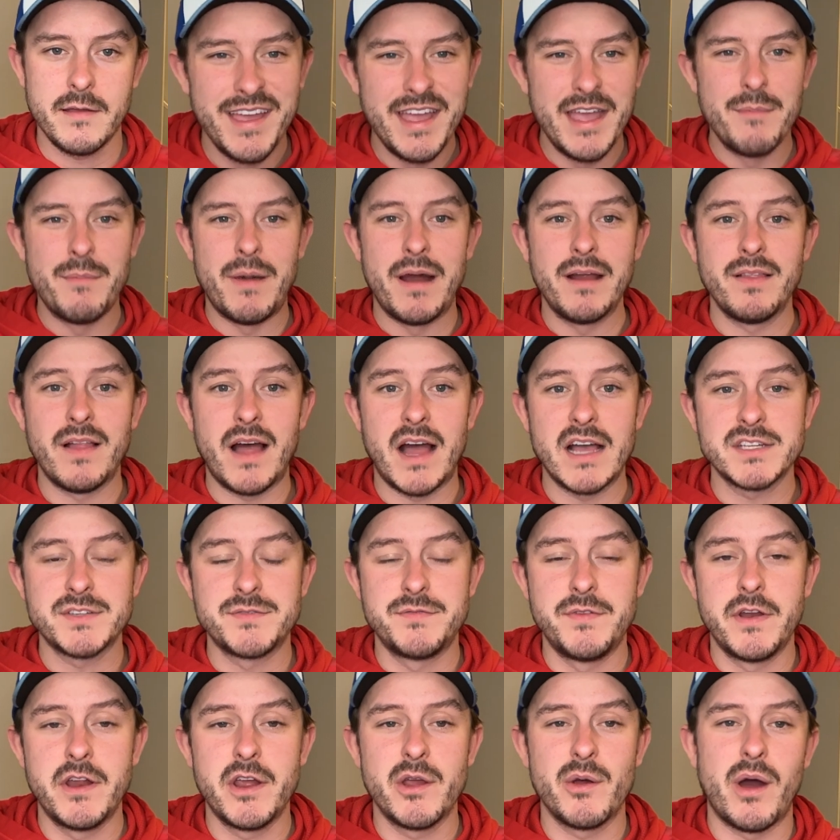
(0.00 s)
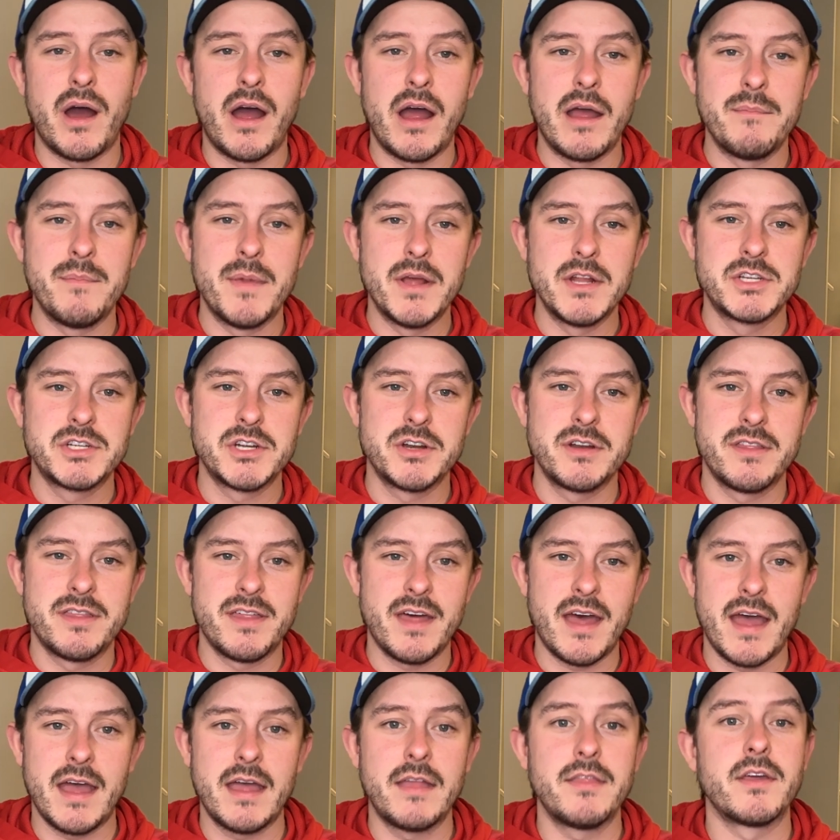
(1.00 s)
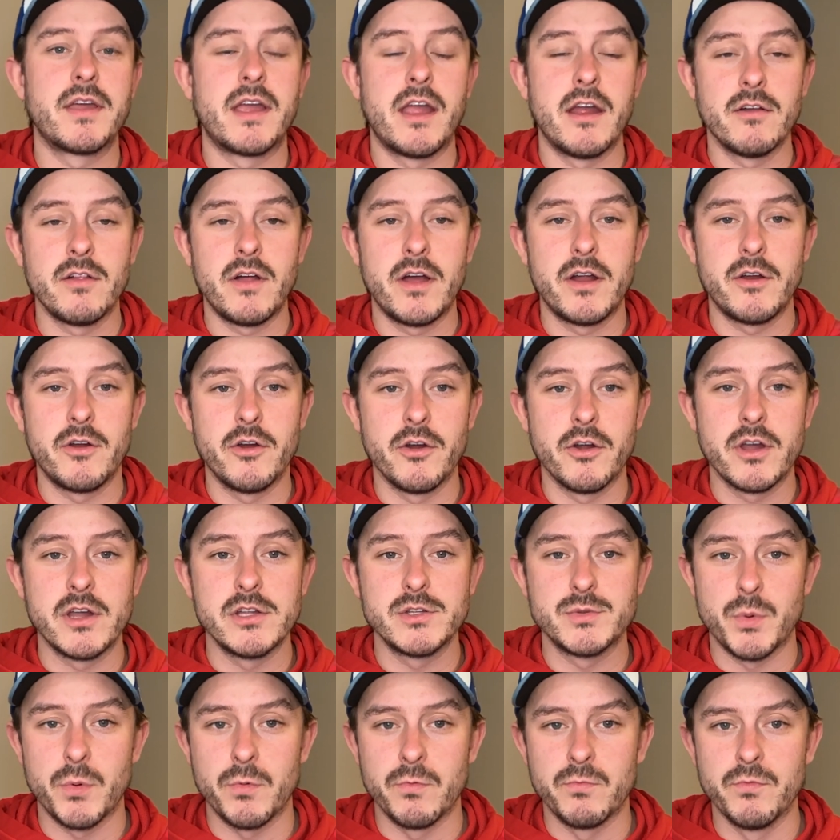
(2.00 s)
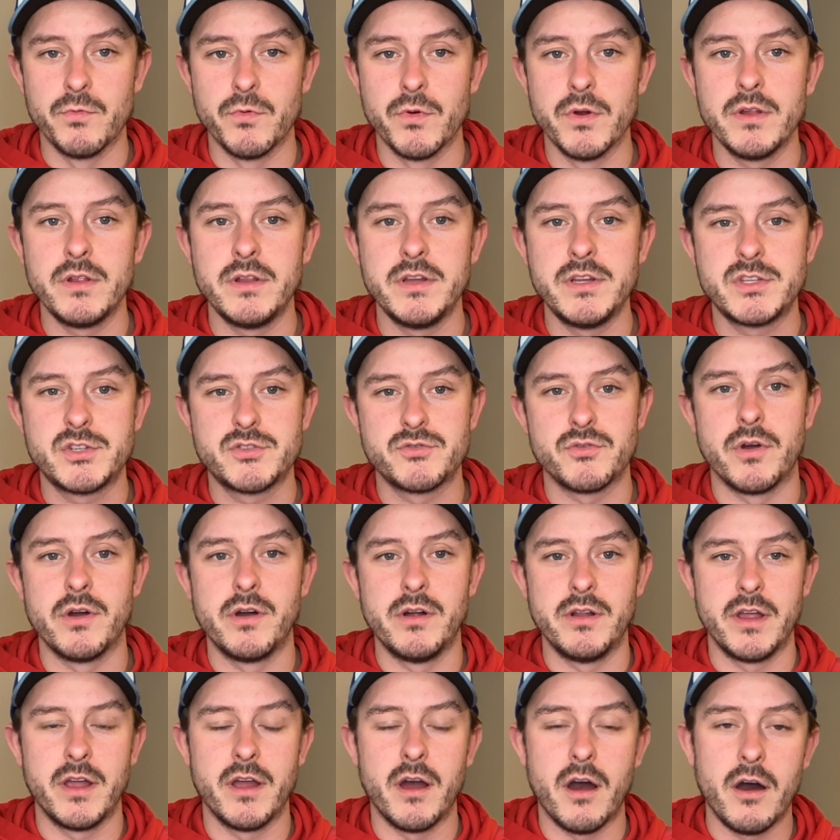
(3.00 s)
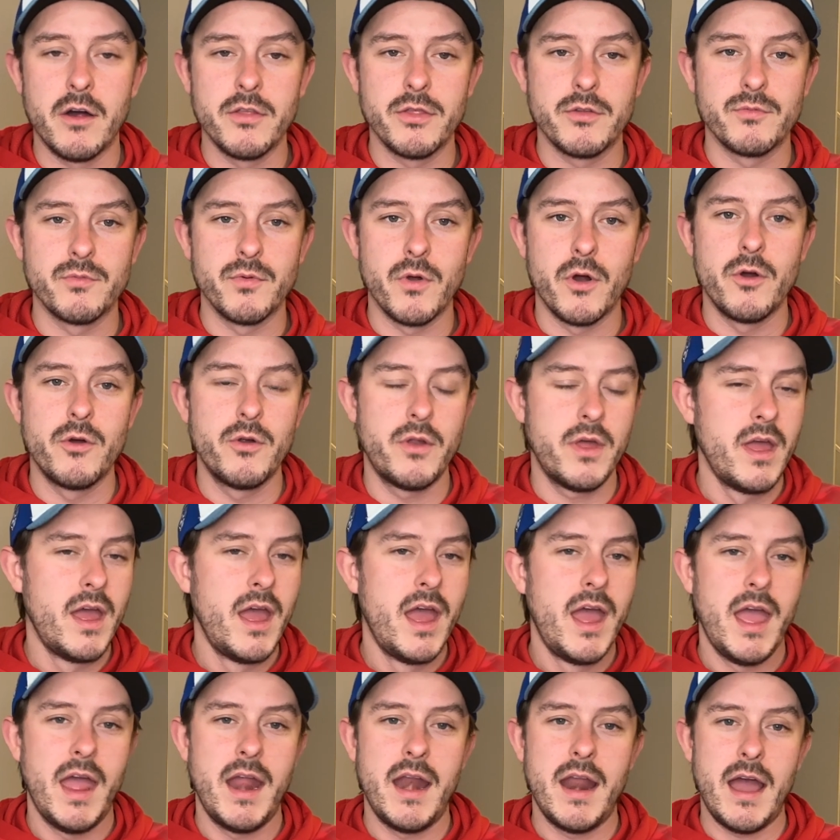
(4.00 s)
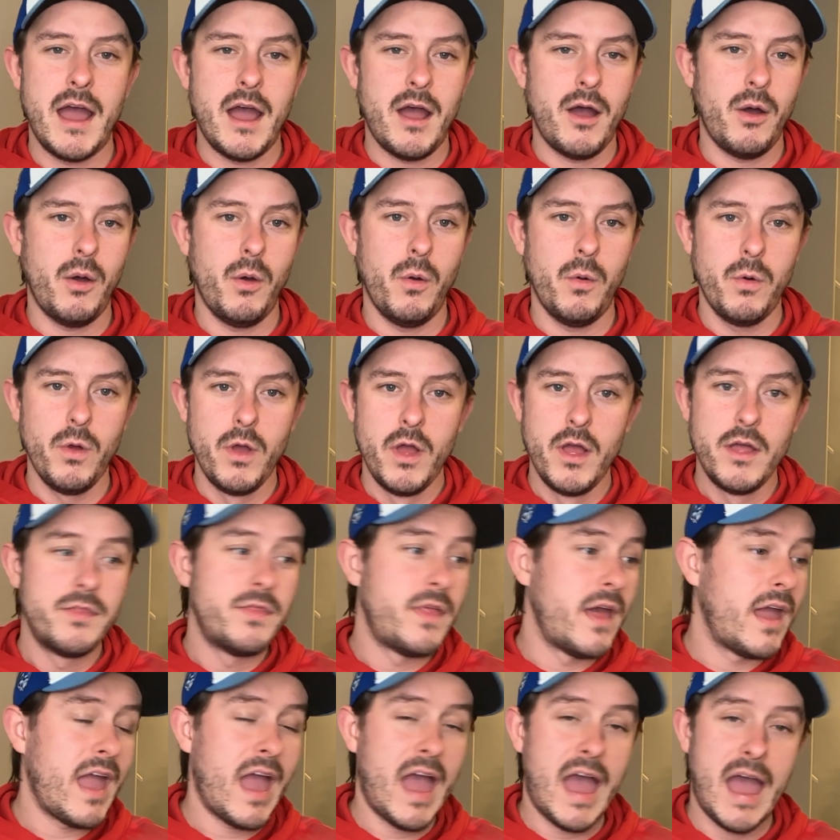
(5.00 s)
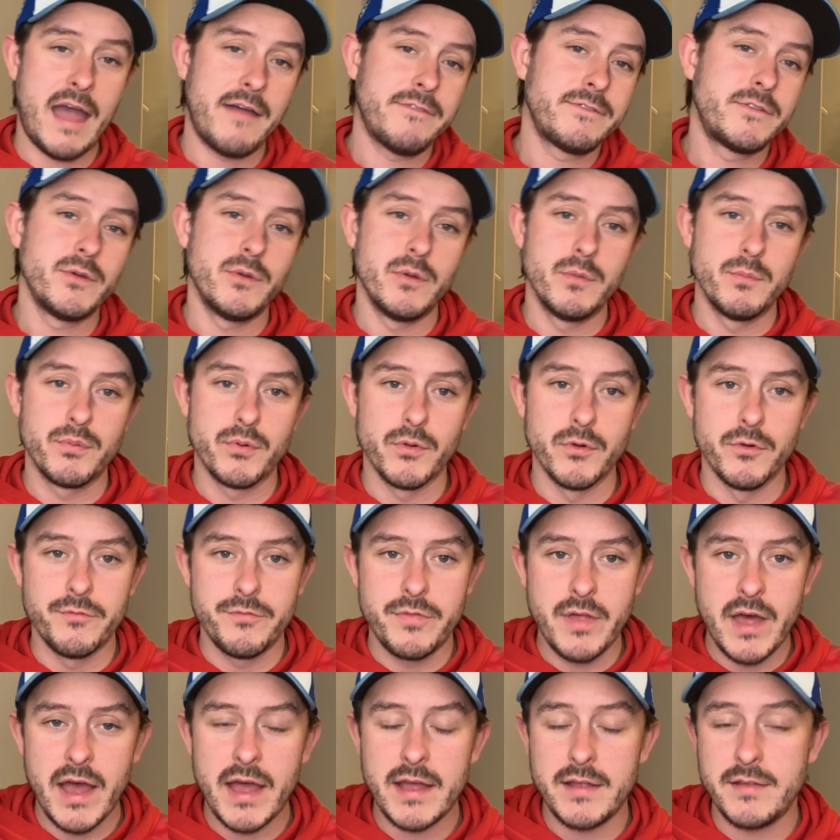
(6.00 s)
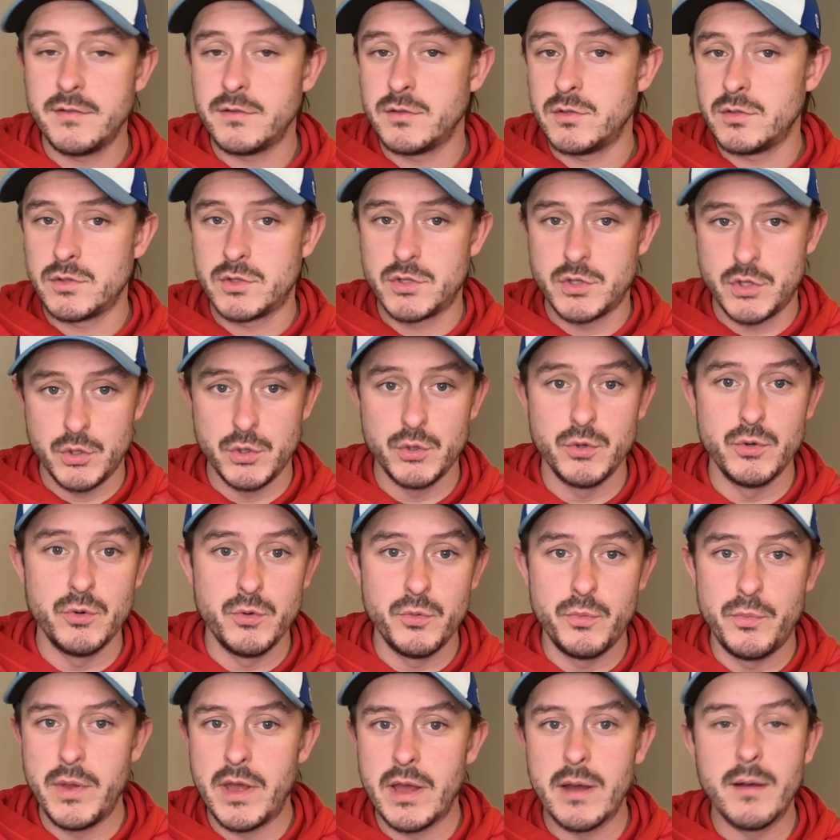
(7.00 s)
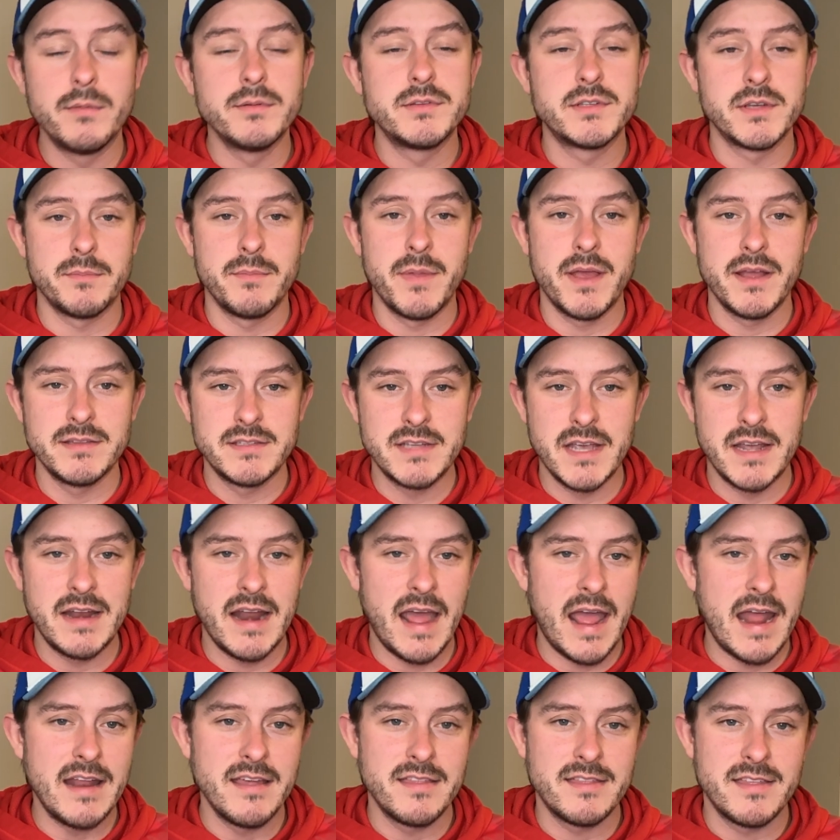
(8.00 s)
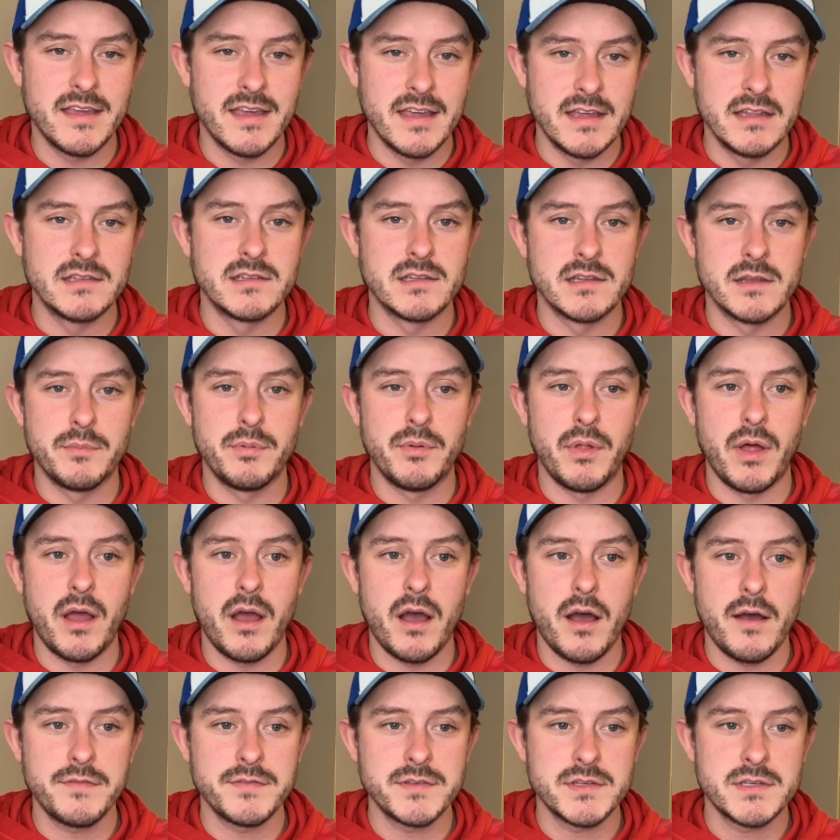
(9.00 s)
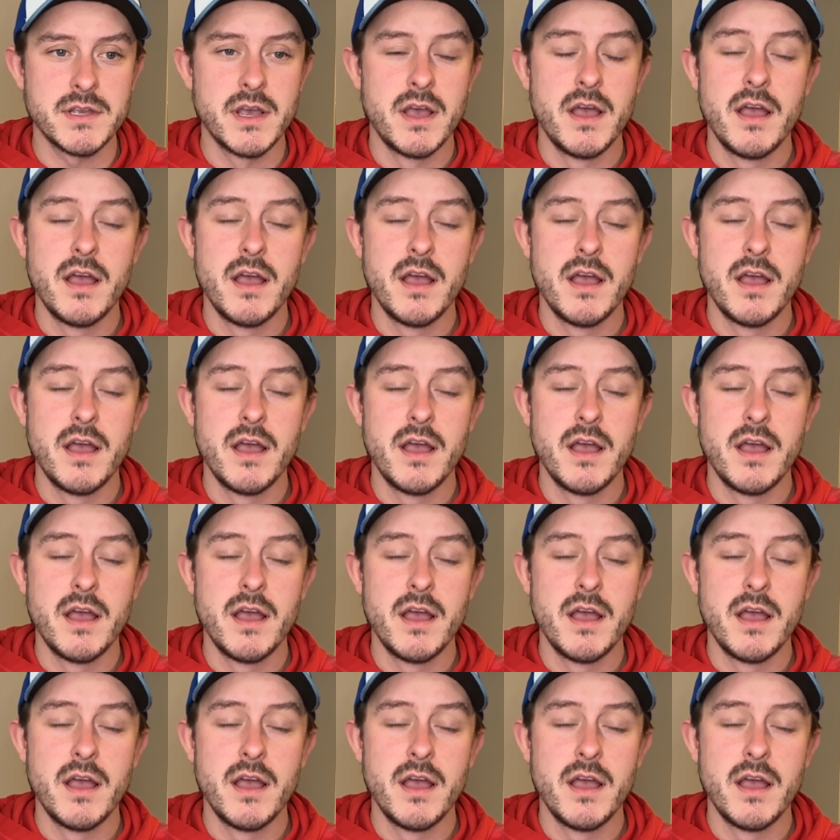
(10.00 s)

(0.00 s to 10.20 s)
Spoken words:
In my last video, I mentioned that the Carolina Hurricanes were really struggling on the road and how they have to improve that to be able to maintain anything into the playoffs.